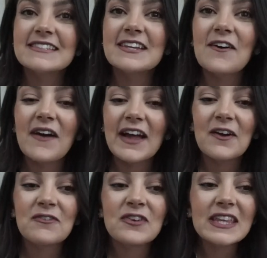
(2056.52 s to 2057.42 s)
So
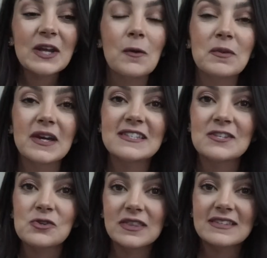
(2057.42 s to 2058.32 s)
I really hope you guys
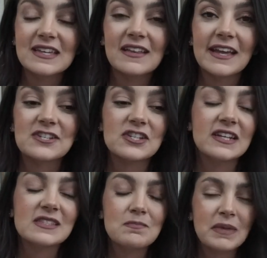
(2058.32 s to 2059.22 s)
enjoyed this collection.
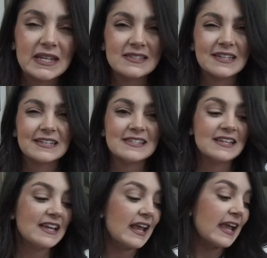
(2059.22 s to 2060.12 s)
It's amazing,
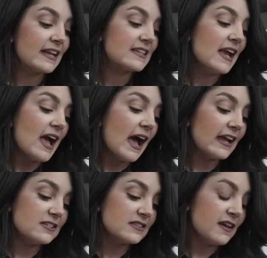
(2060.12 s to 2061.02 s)
isn't it? And
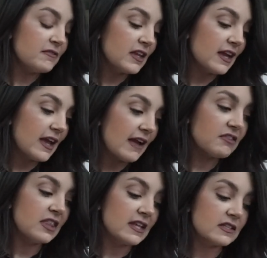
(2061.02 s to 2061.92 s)
I just love that
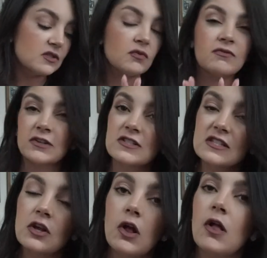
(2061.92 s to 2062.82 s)
everything is so
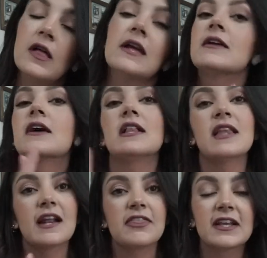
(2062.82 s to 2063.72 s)
versatile. A
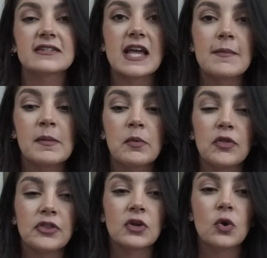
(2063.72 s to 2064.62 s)
lot of things come in
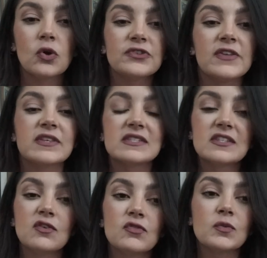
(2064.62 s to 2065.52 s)
both the gold and the
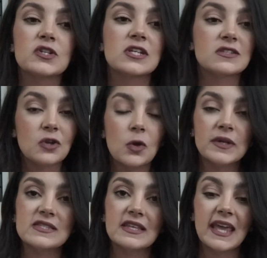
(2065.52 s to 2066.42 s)
silver, which isn't
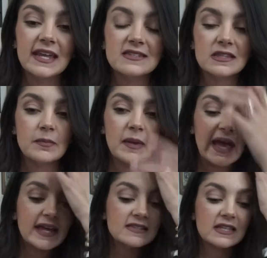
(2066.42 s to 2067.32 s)
always the case in the
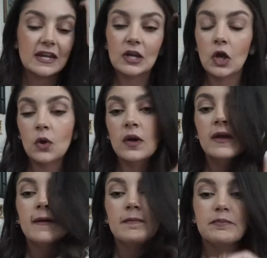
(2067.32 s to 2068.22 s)
past. And I know
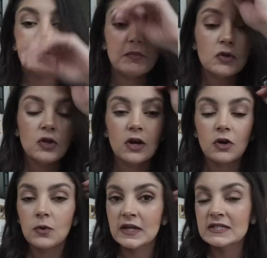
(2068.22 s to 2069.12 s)
people are
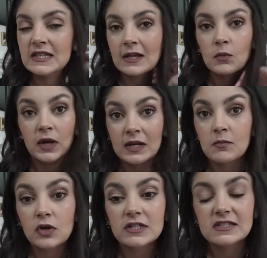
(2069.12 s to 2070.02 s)
always like wanting
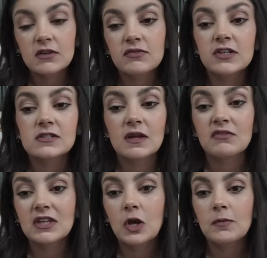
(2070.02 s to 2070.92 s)
more silver, so I
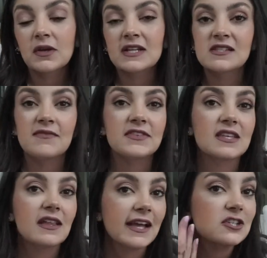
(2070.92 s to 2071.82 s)
really hope you guys love this
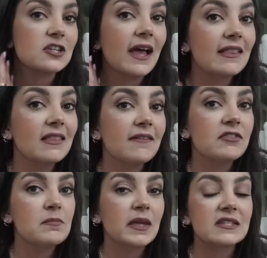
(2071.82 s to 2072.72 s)
collection. I love
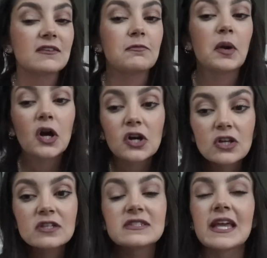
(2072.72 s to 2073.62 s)
the mix of
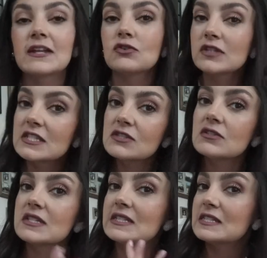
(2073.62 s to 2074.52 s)
pearls and
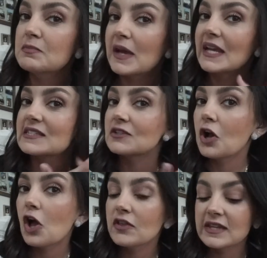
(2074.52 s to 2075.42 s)
crystals and spikes and
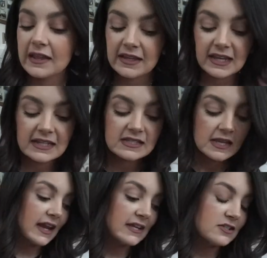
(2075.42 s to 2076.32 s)
all the delicates,
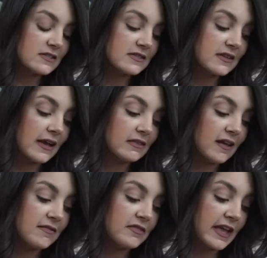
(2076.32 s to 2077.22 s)
and I just, I
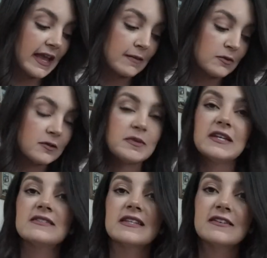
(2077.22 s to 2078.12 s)
love the hammered
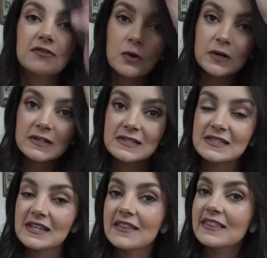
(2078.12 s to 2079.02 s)
piece. And of course,
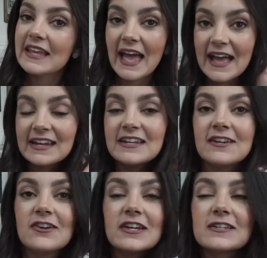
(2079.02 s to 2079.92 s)
the Addie
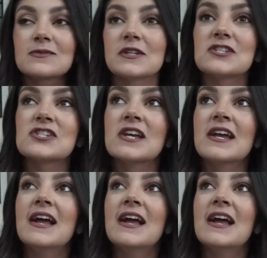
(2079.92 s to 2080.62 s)
earrings, which